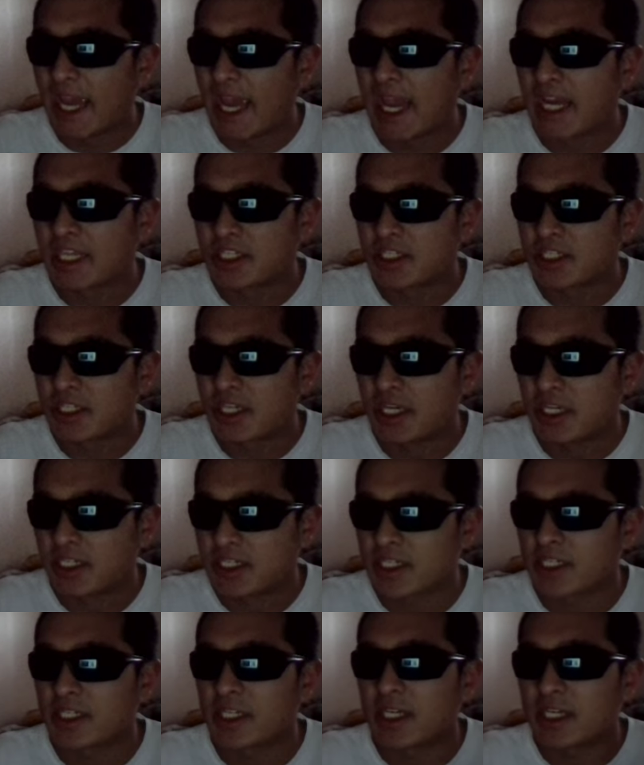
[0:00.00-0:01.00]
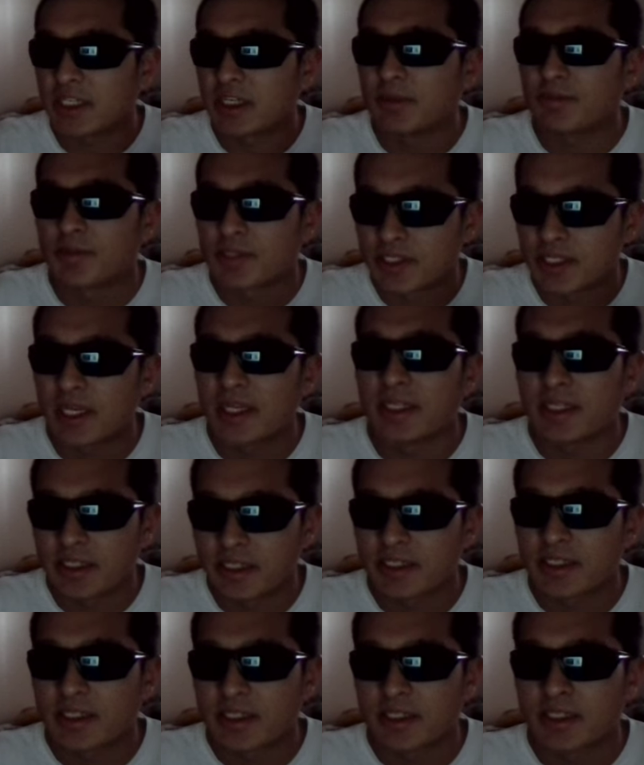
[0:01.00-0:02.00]
agitation and
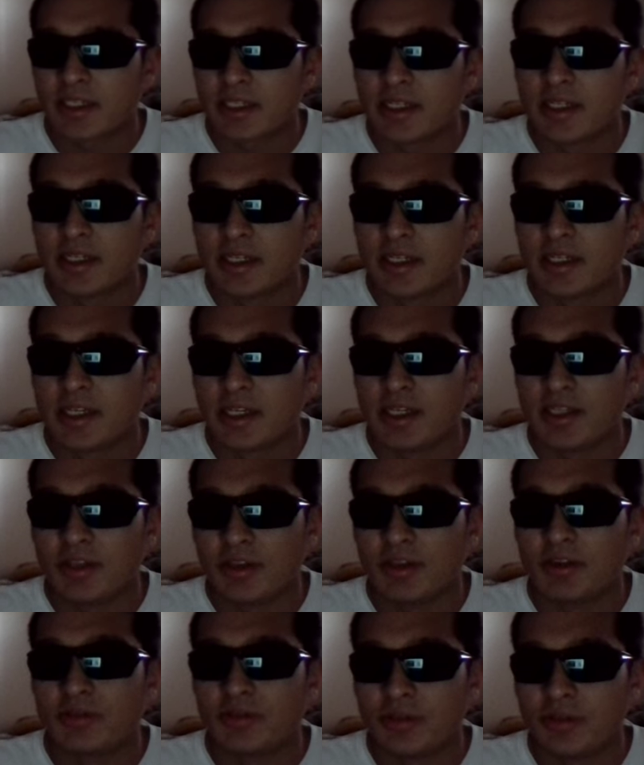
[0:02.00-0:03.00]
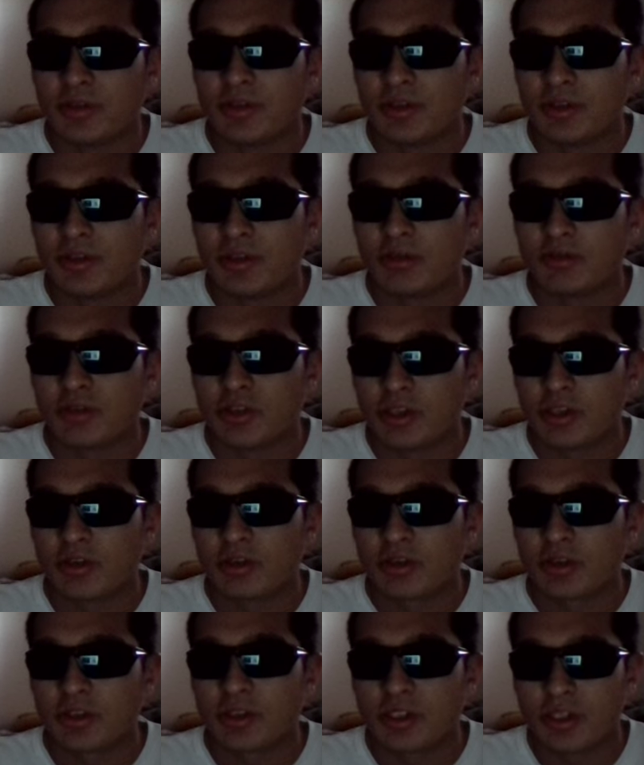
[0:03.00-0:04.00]
upsetance. No
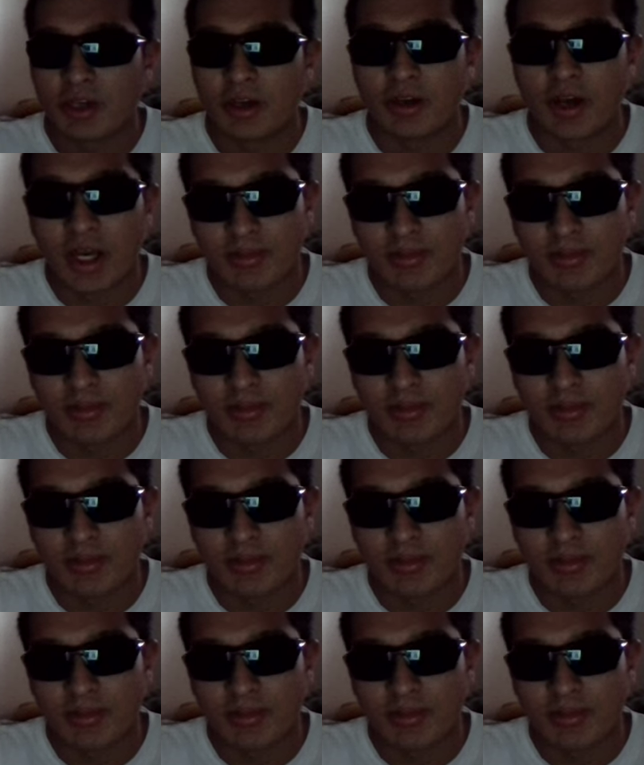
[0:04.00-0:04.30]
joke. So